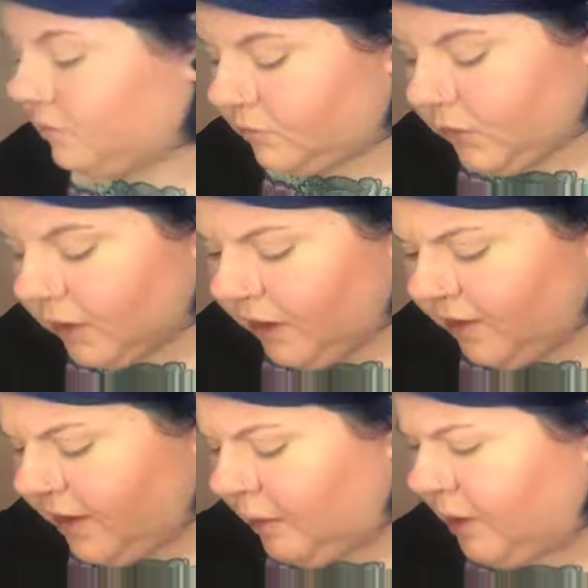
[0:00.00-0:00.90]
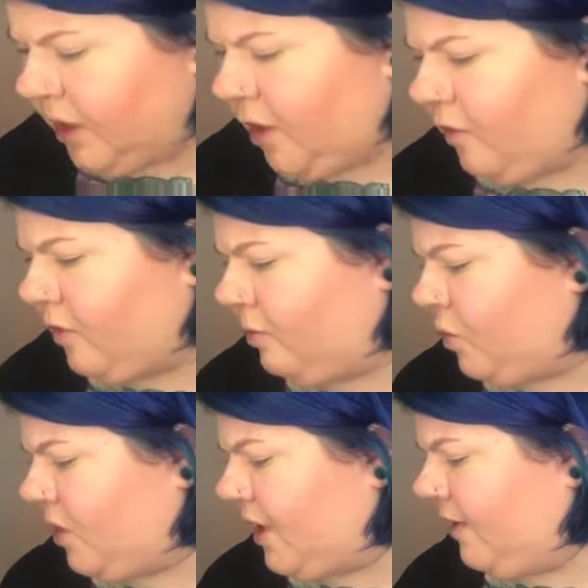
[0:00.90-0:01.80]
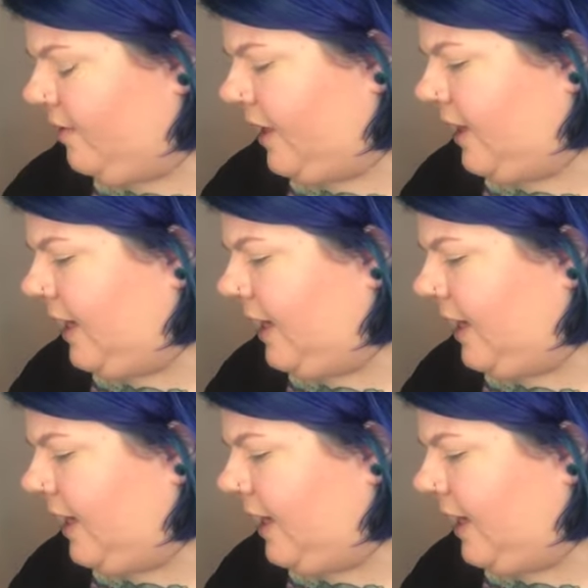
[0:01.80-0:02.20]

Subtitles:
I think I'm going to go for more of like